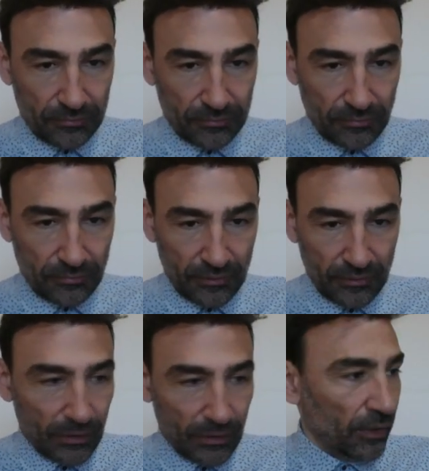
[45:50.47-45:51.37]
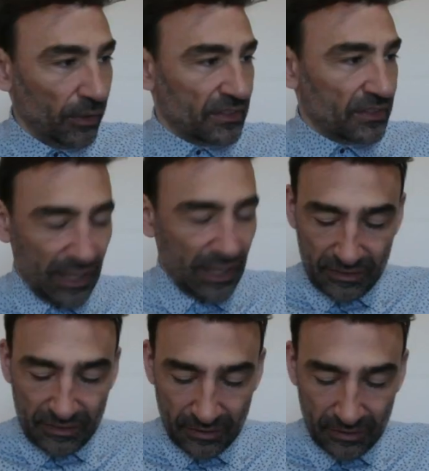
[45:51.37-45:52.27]
with set
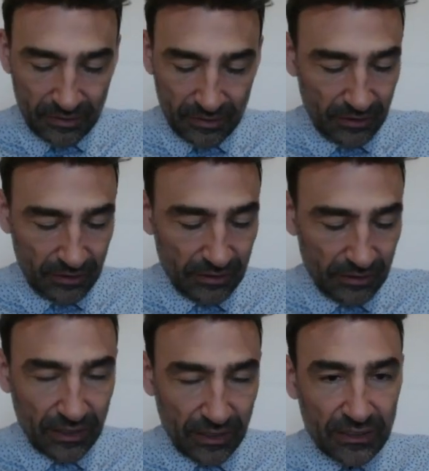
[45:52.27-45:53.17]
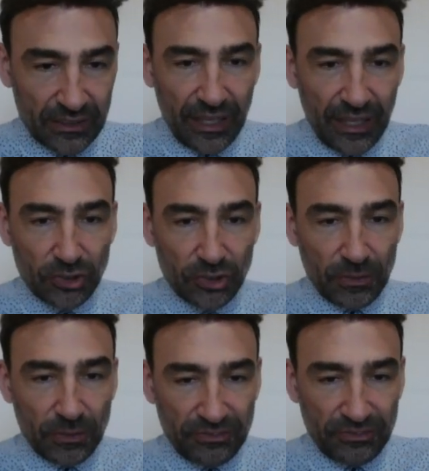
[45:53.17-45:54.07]
index, and you specify
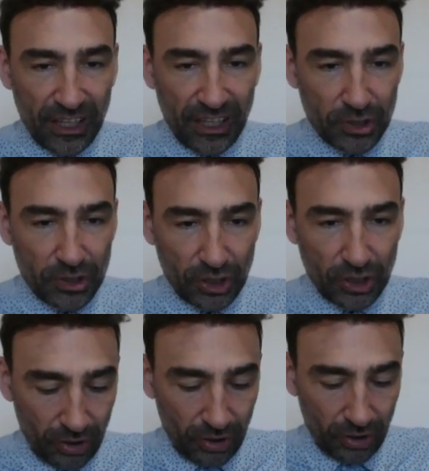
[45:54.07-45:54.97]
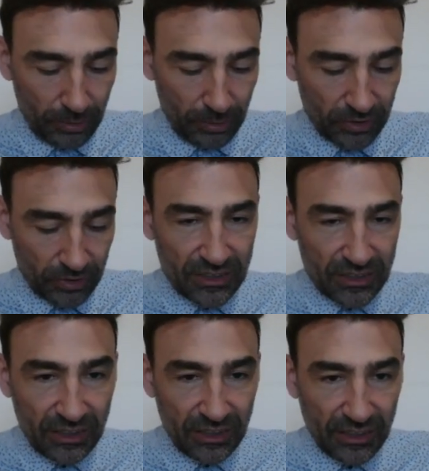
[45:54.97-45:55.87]
which column contains the index,
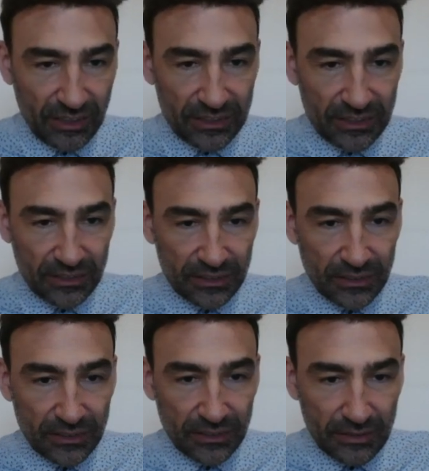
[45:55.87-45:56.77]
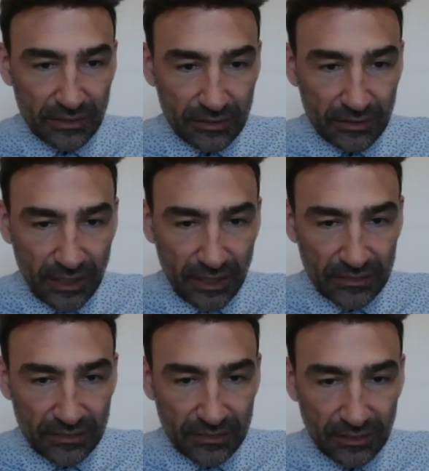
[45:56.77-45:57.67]
date.
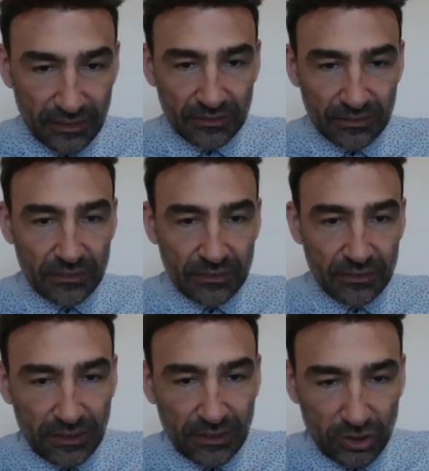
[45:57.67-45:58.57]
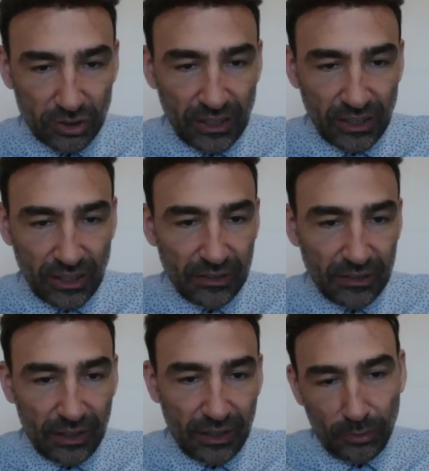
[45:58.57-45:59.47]
So you tell, well,
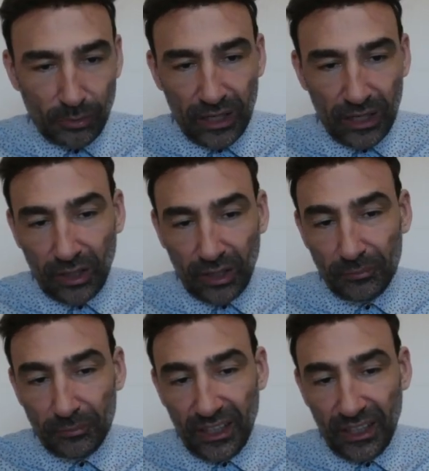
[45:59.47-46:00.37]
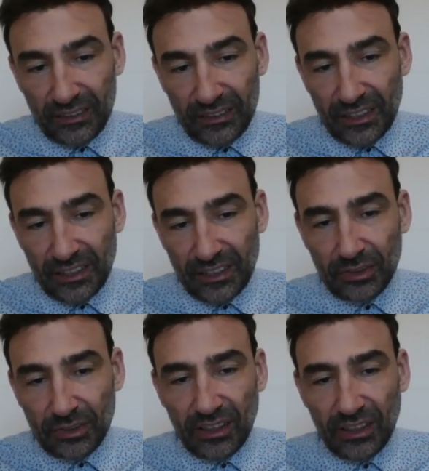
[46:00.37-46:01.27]
column date doesn't contain data but